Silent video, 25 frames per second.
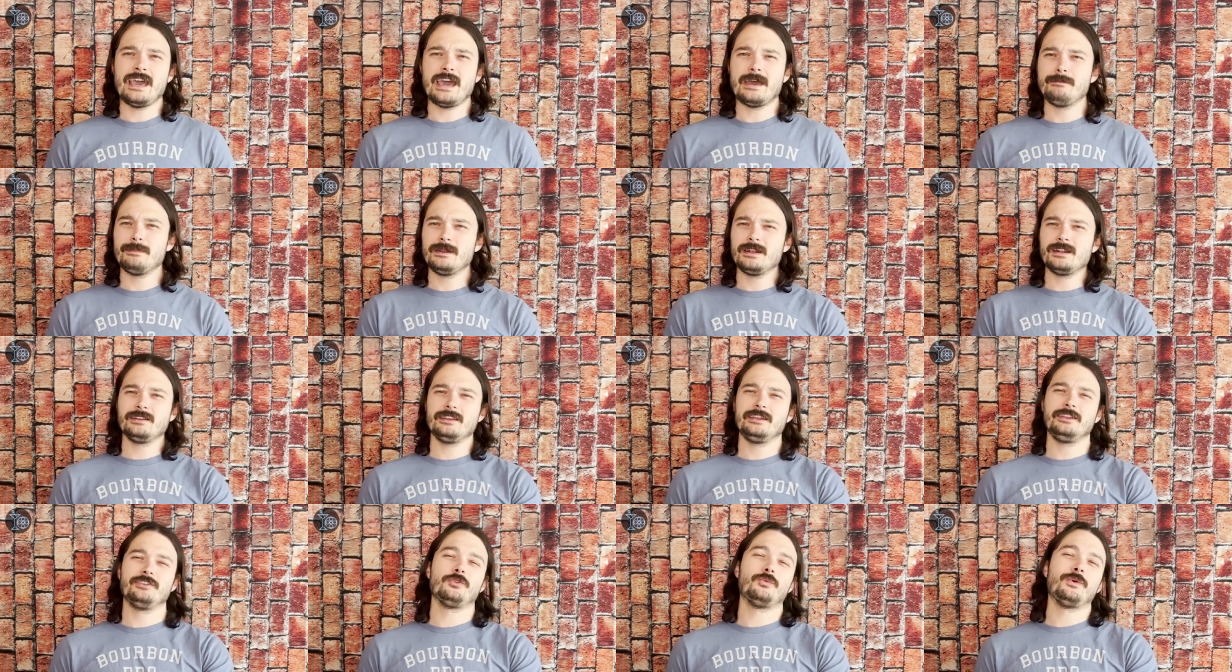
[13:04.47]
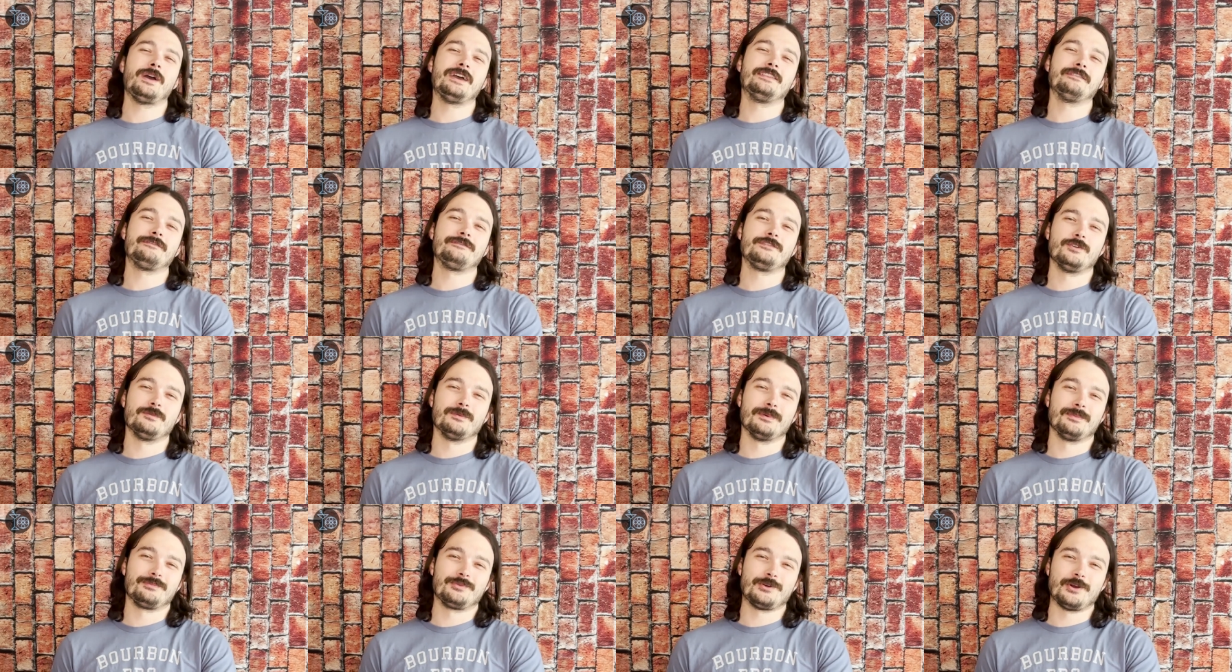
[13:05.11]
Admittedly, the way the
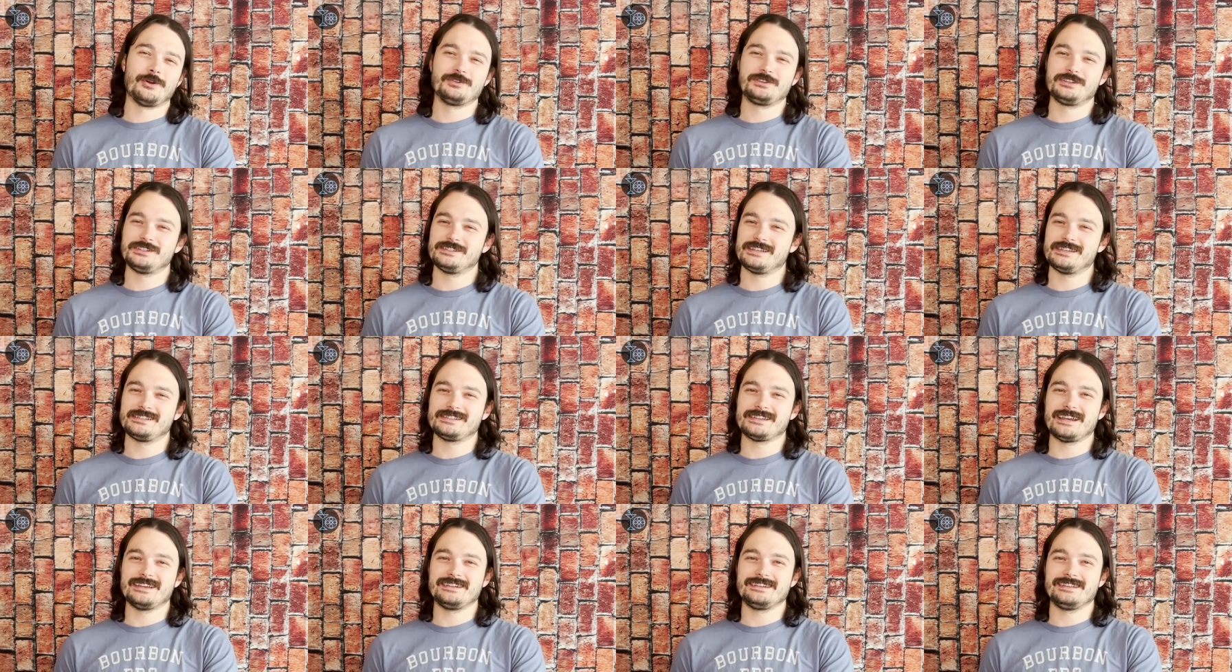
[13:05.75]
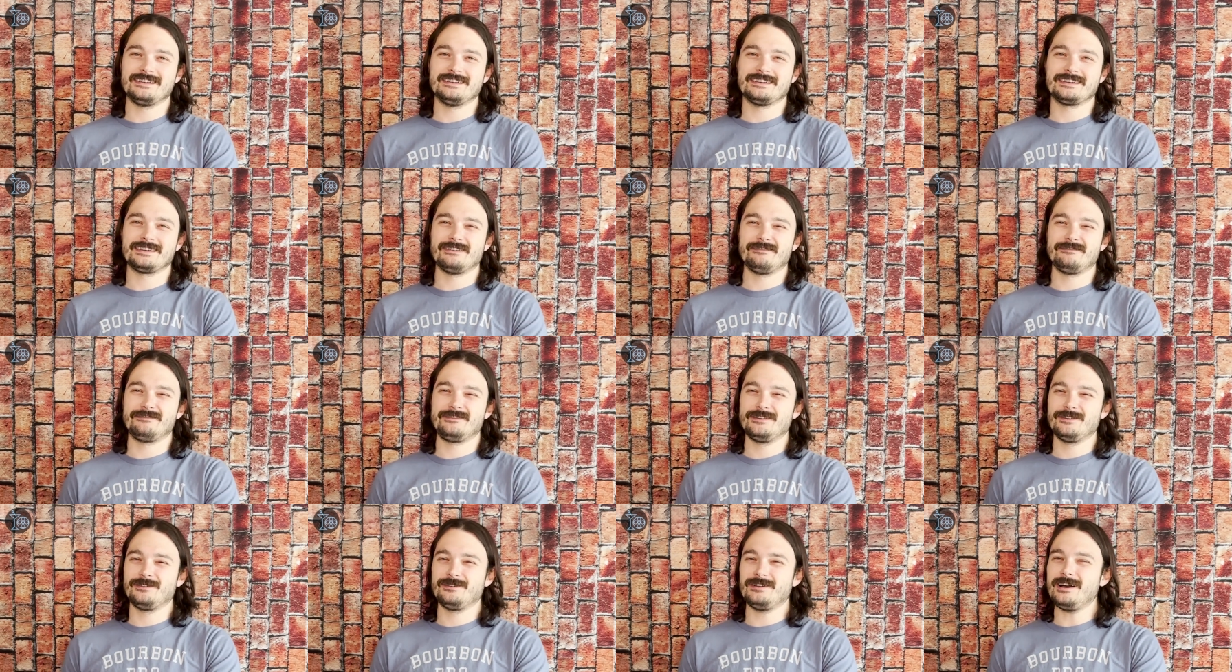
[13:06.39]
film approaches this idea can
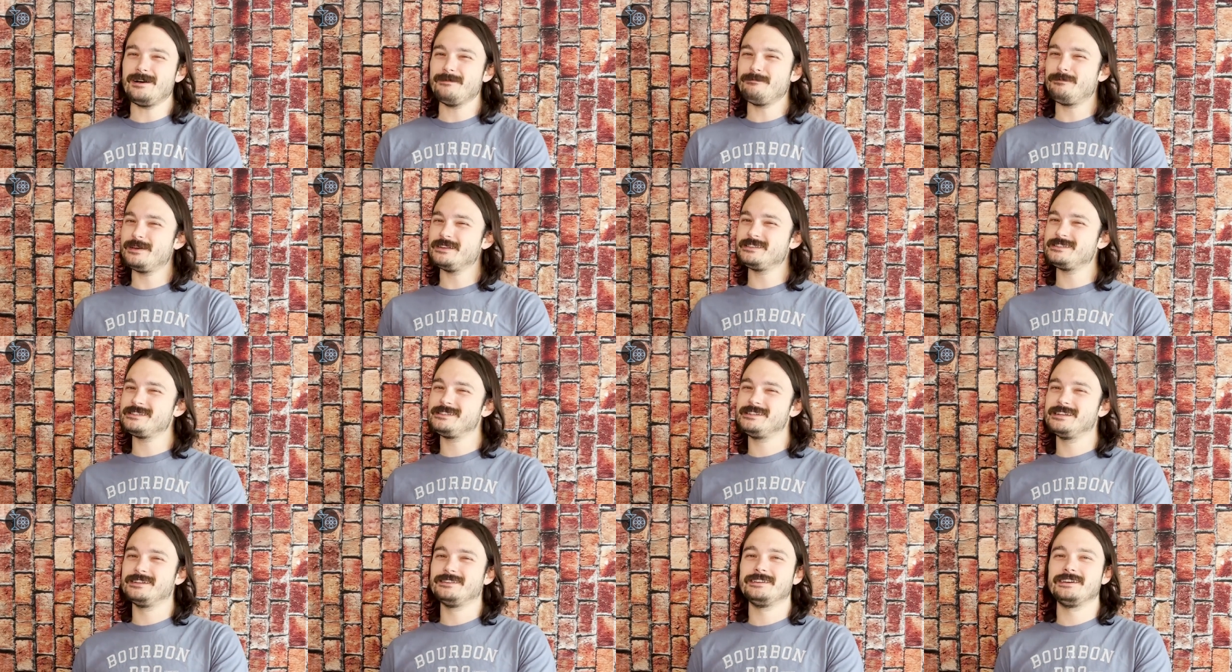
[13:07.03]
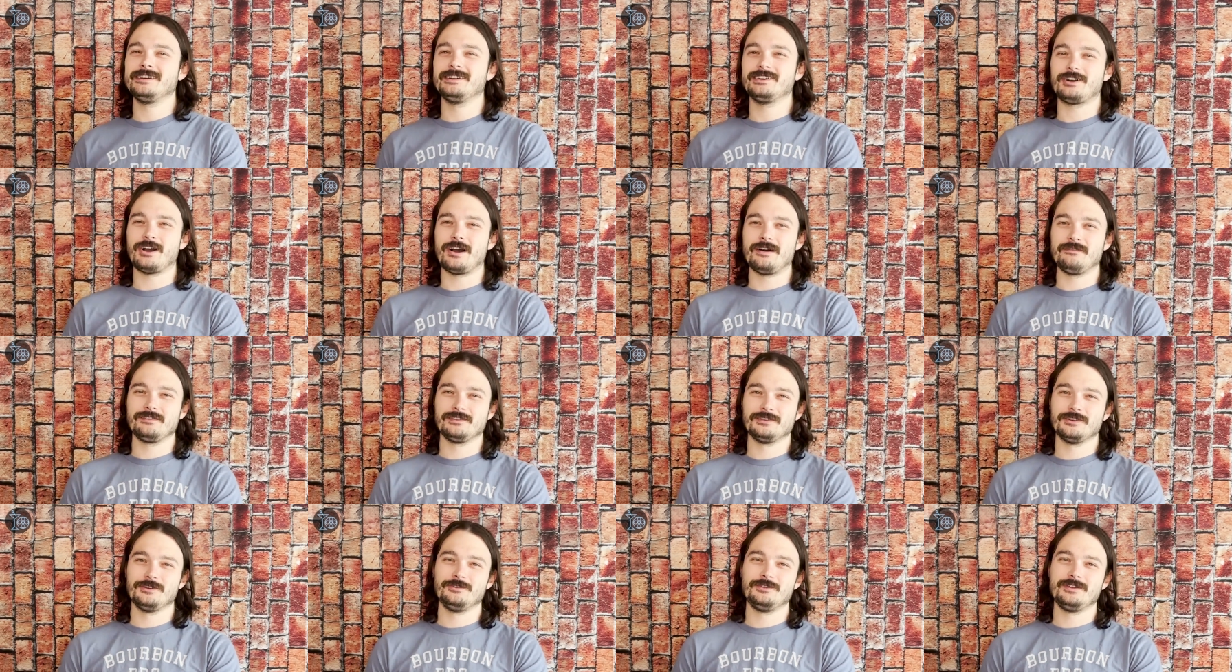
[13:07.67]
feel a bit silly and
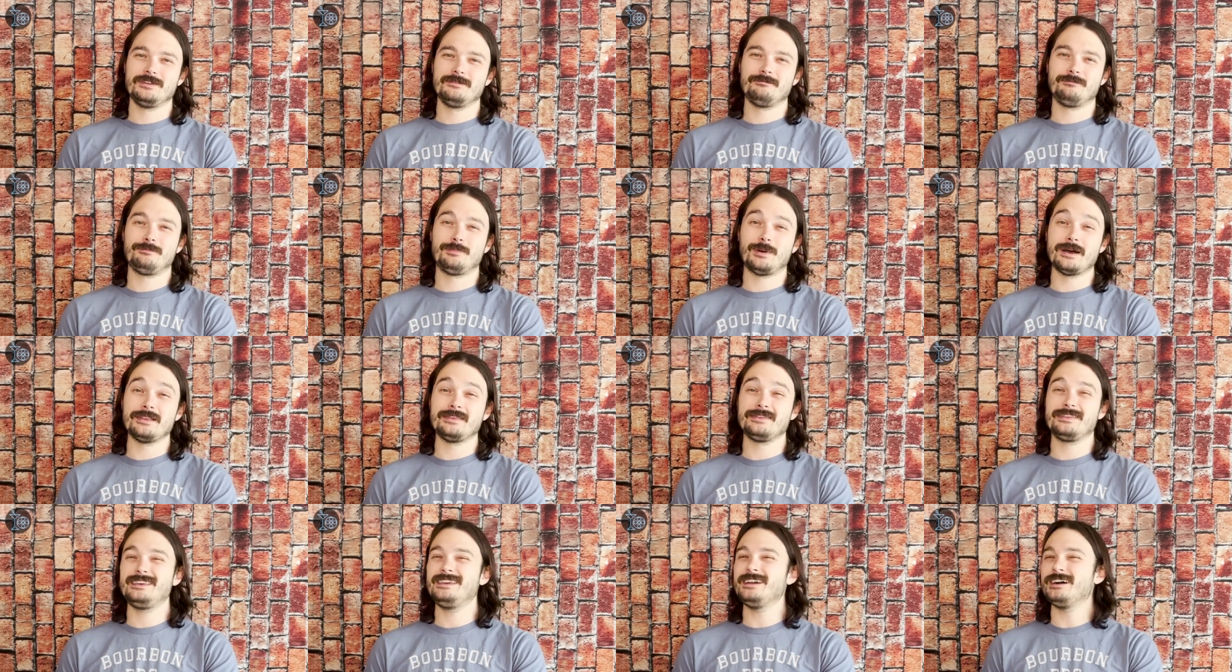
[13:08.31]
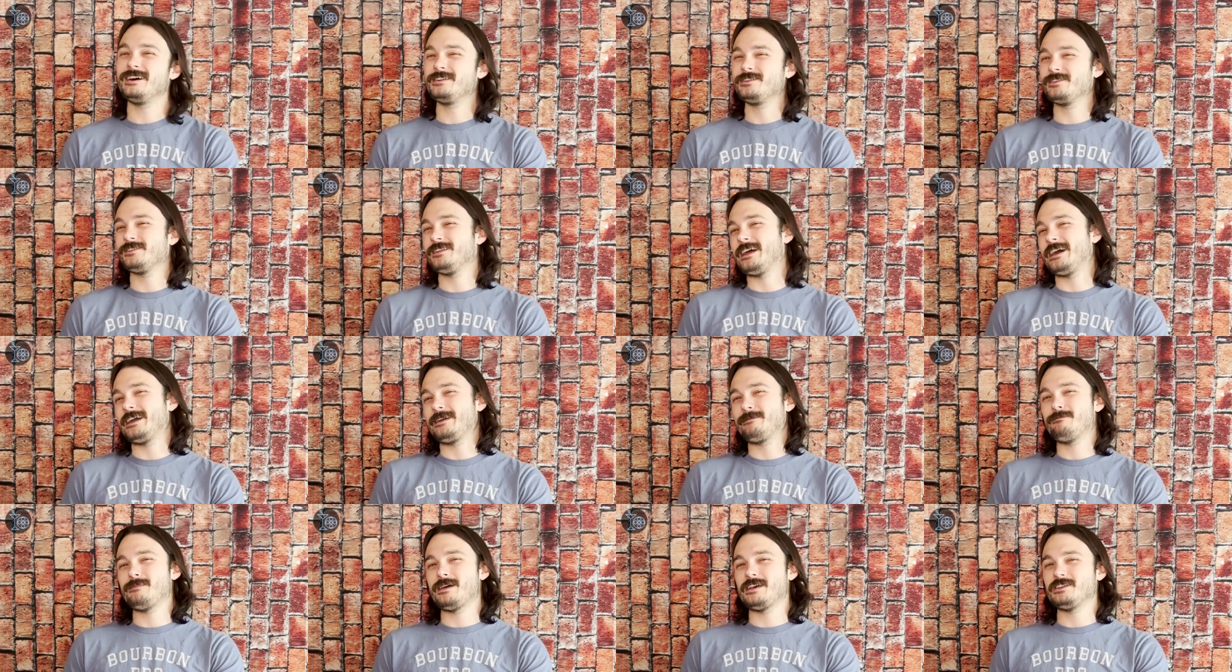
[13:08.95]
convoluted, but the
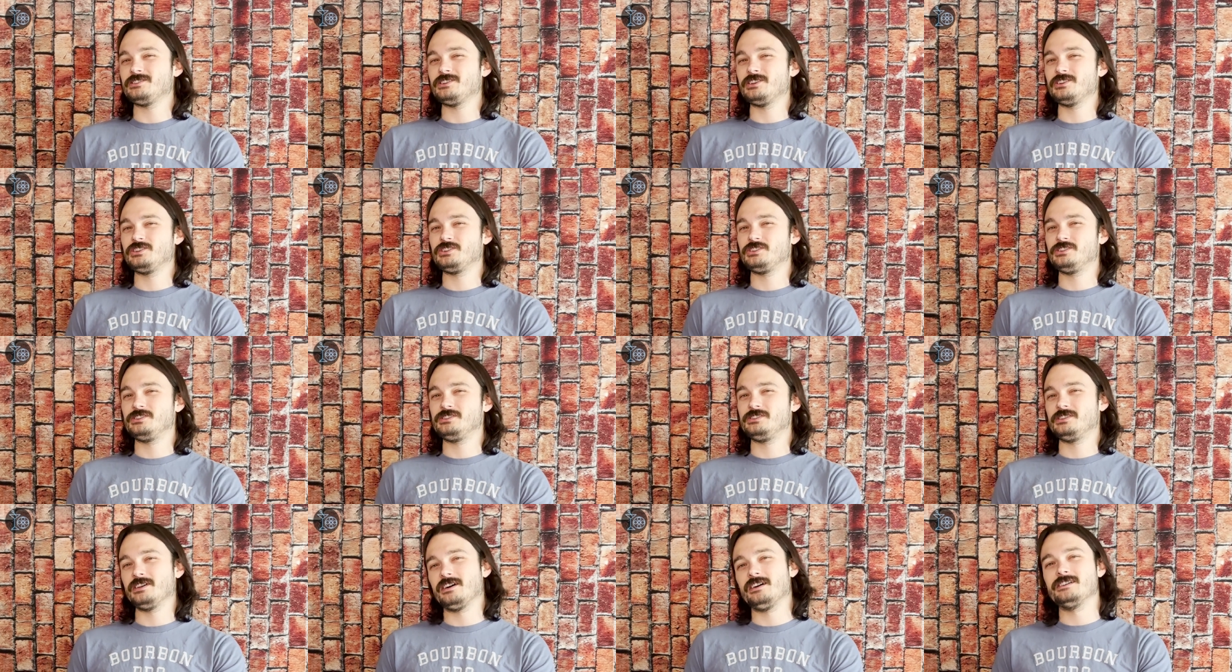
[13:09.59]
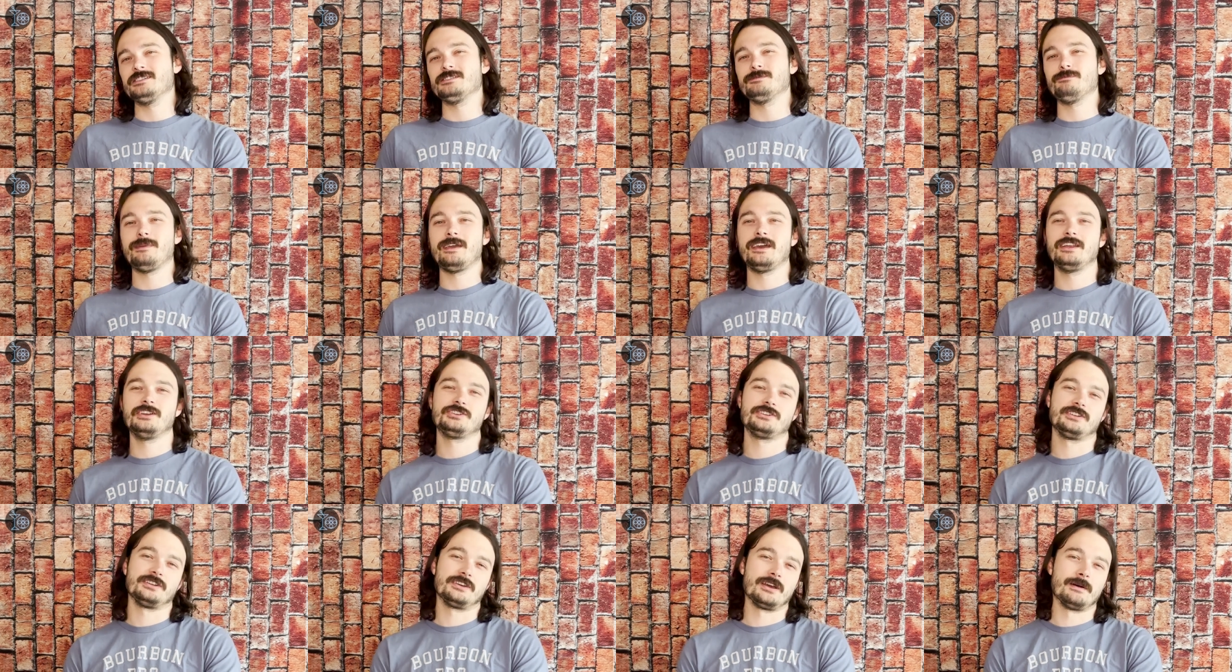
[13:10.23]
underlying message does
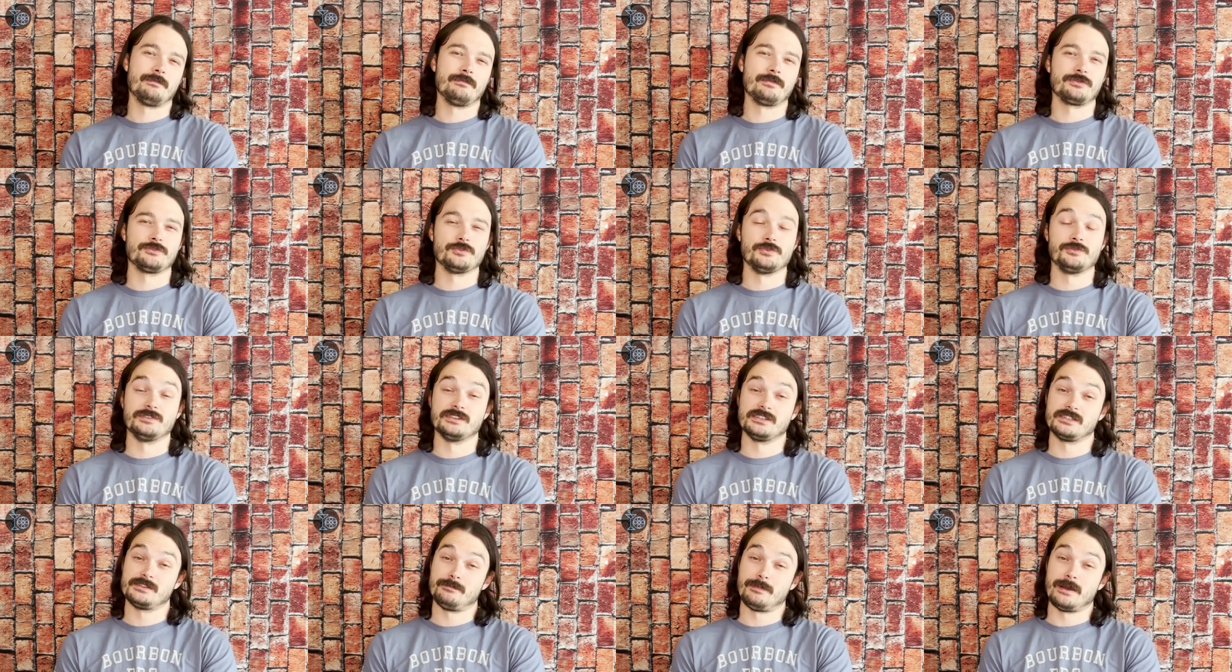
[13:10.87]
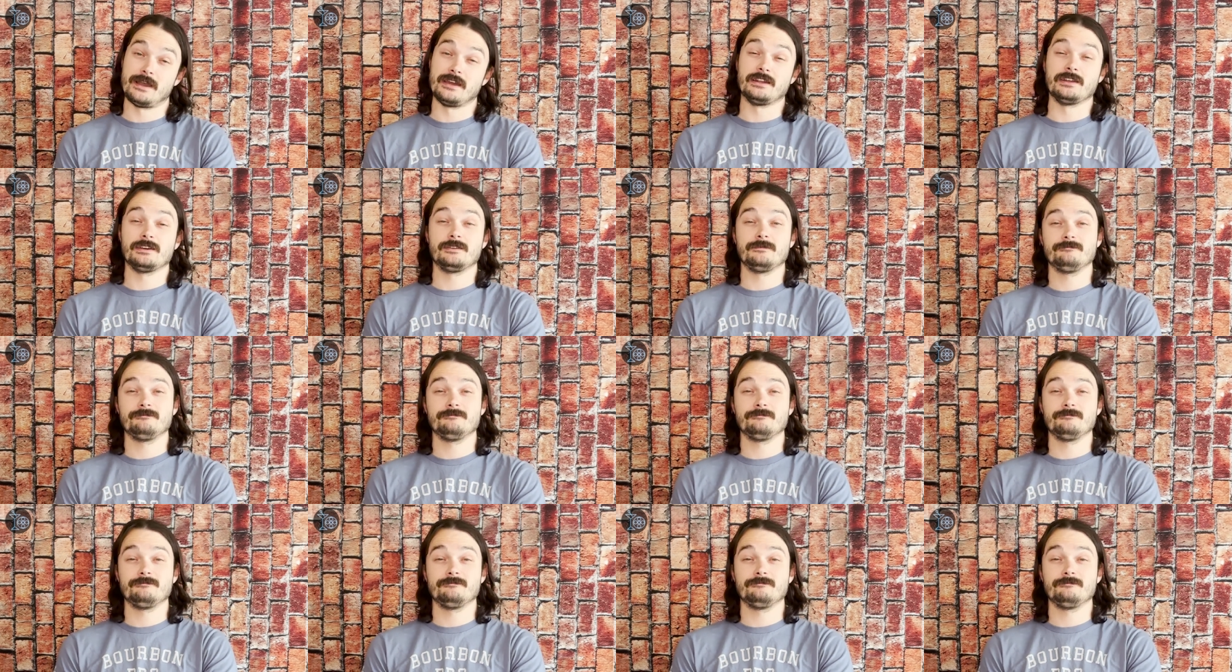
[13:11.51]
manage to come through despite it.